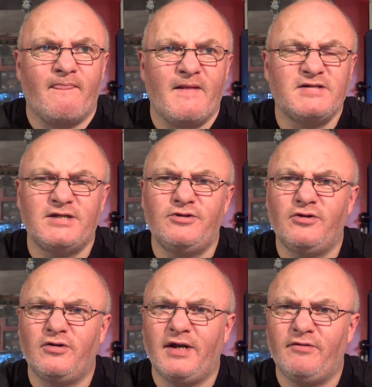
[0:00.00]
is it
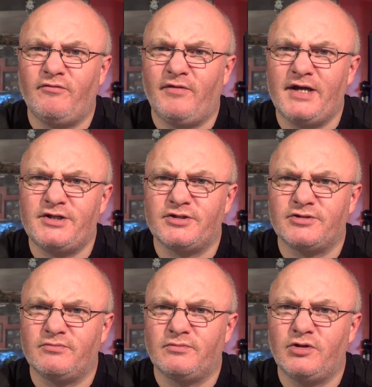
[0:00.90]
Nurgling flesh or
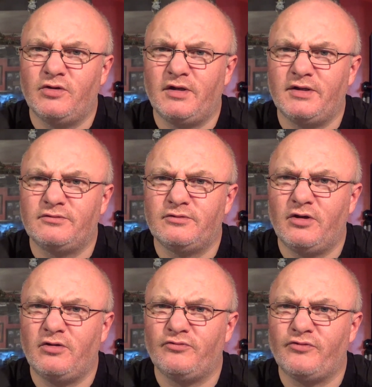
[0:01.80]
something,
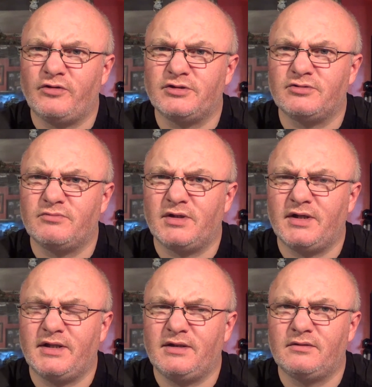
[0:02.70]
Nurgle rot or something
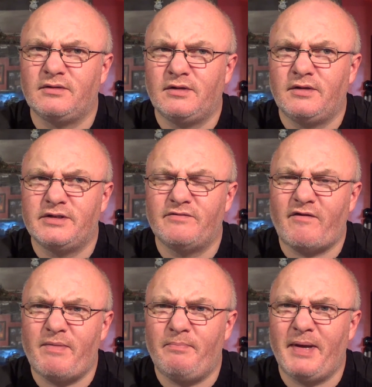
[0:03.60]
like that? A
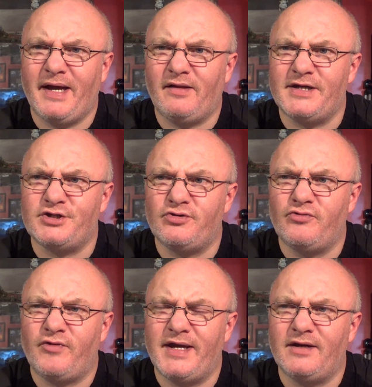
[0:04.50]
very palish
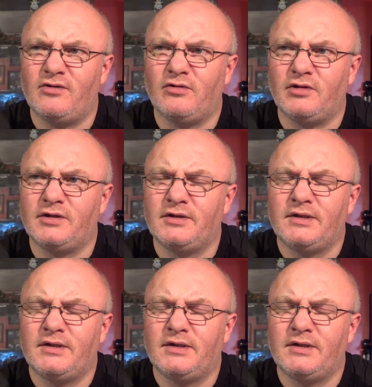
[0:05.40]
green colour.